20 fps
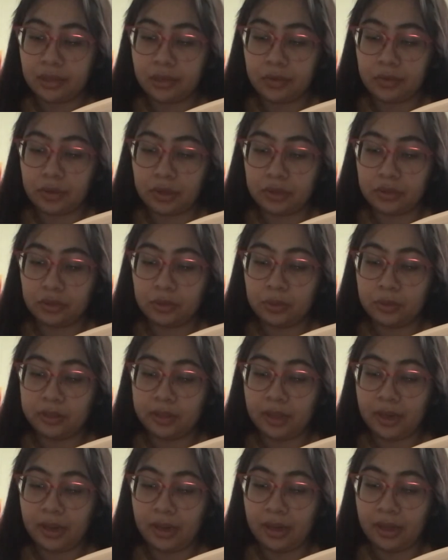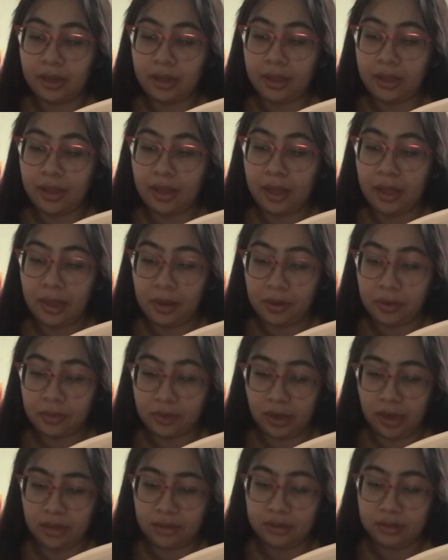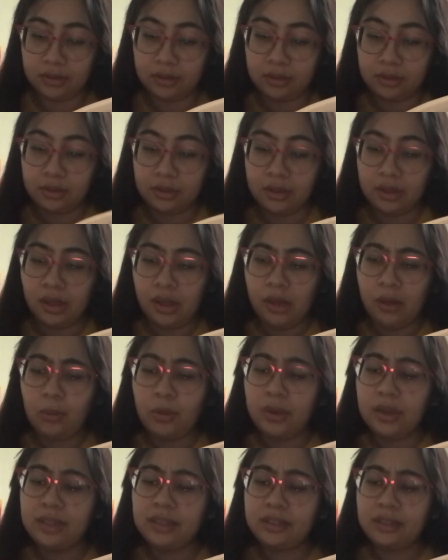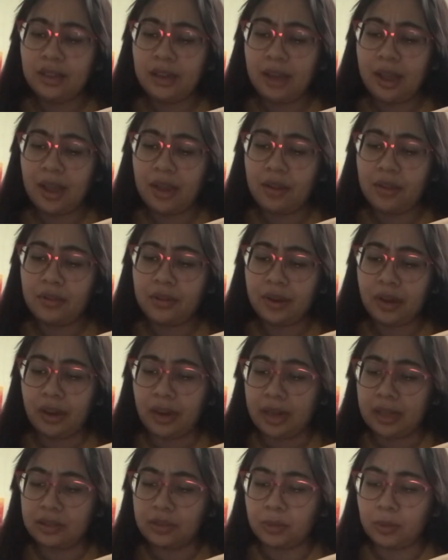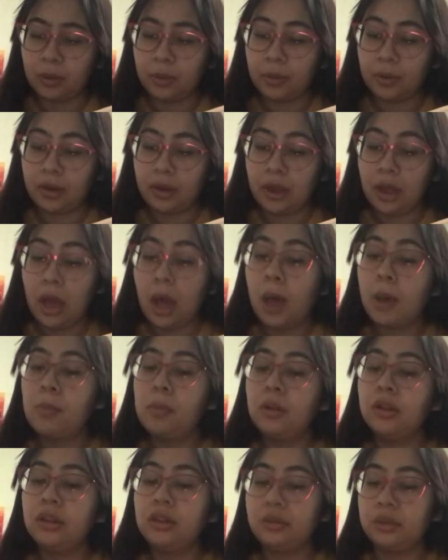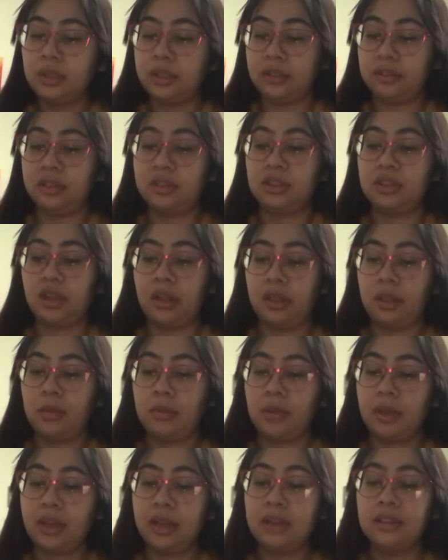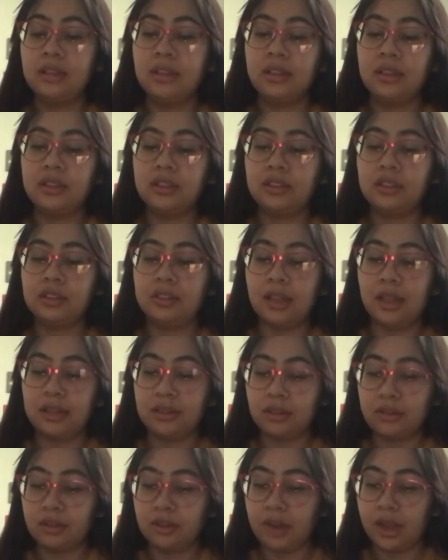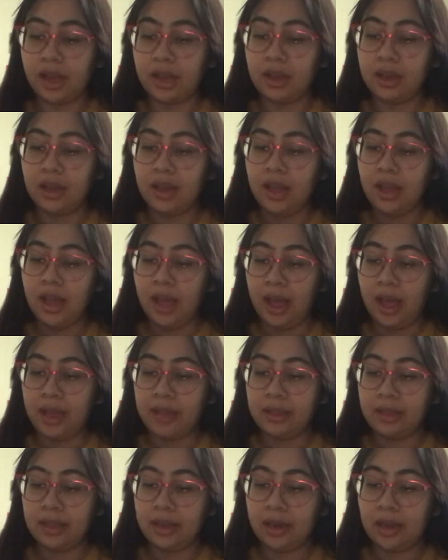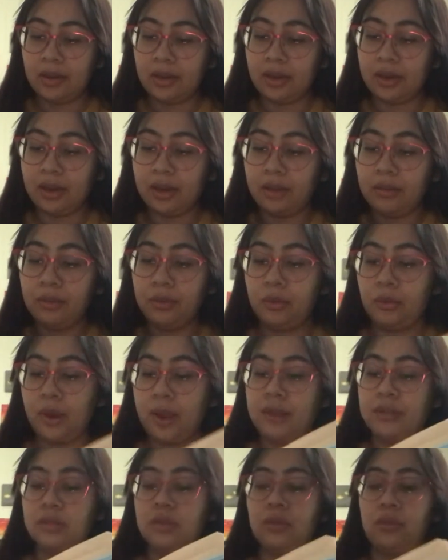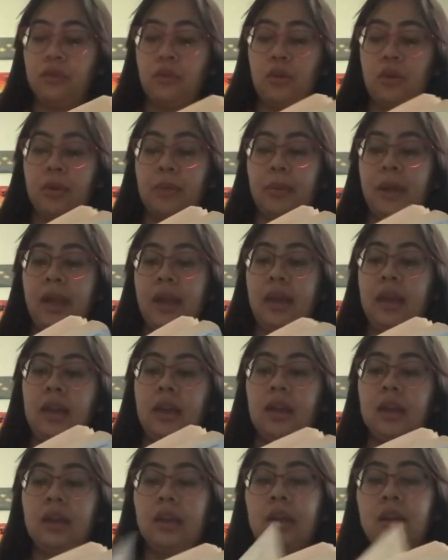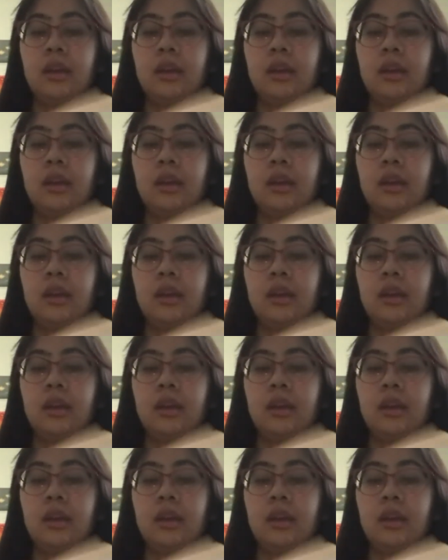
of hers who was an aeronaut. What is an aeronaut? Asked Wilbur. A balloonist, said Charlotte. My cousin used to stand on her head and let out enough thread to form a